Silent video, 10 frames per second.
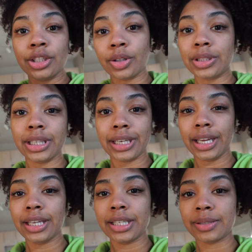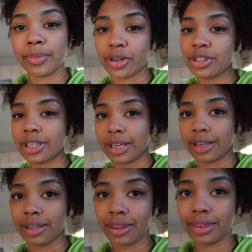So today is March
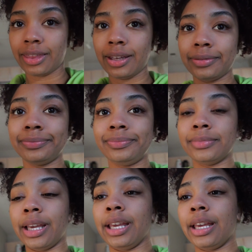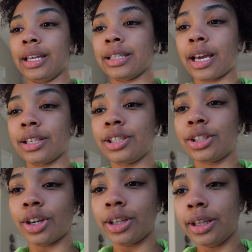8th, and I
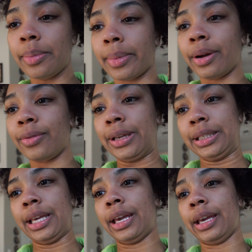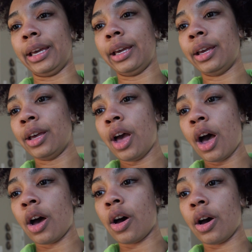started my Retin A
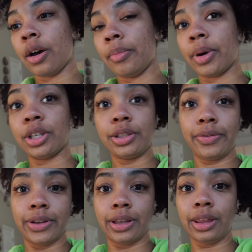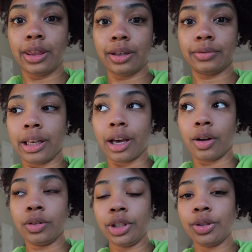on March 5th, and I
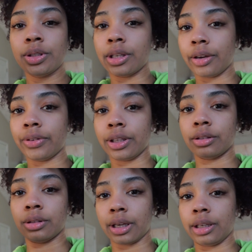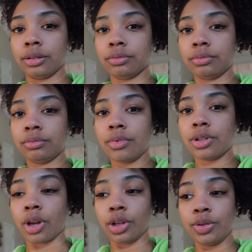only use it every other night.
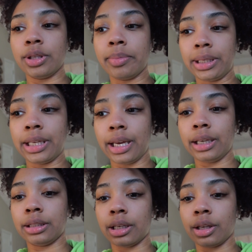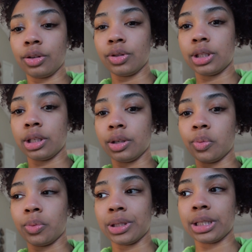So I used it Monday, and then I used it
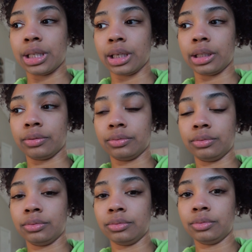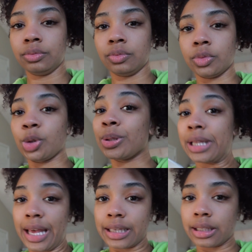Wednesday, which was
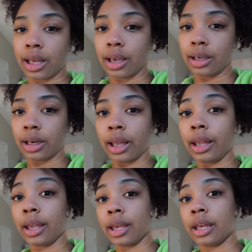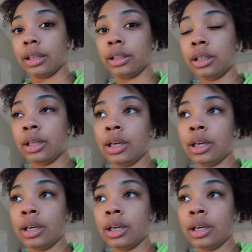last night. And